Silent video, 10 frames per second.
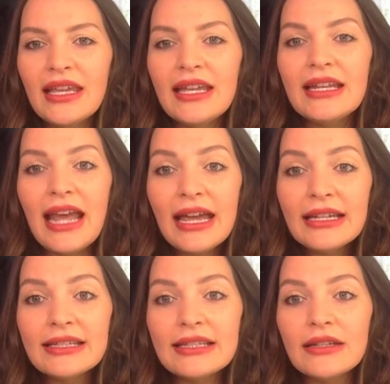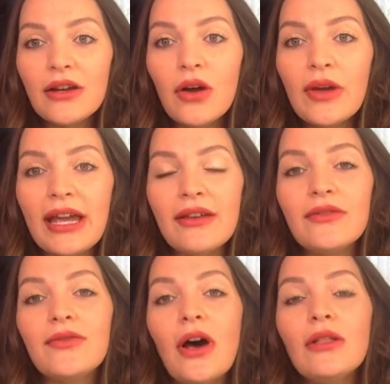Next, okay,
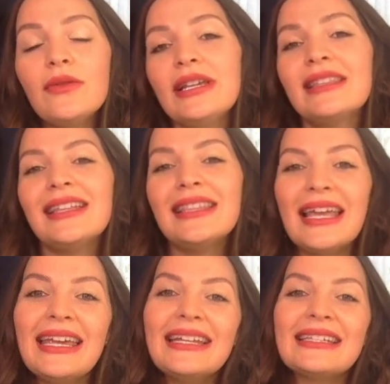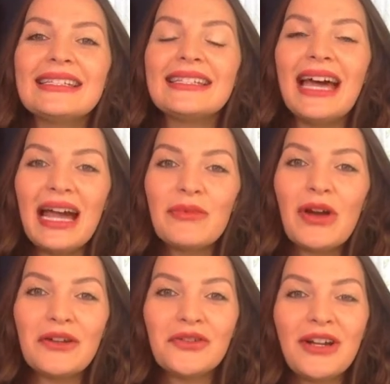following the latest
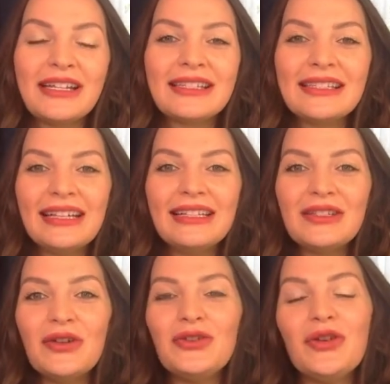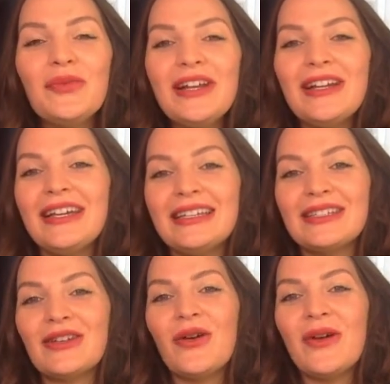eyebrow trends, social media is
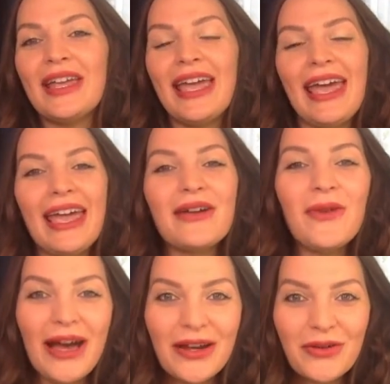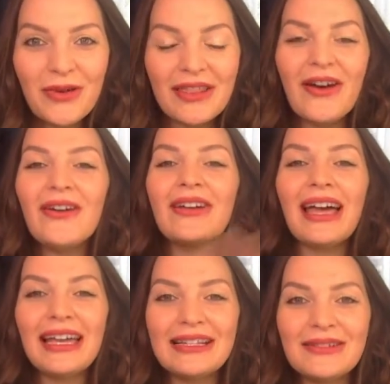going haywire with all
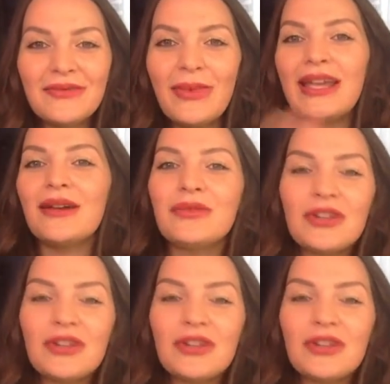kinds of makeup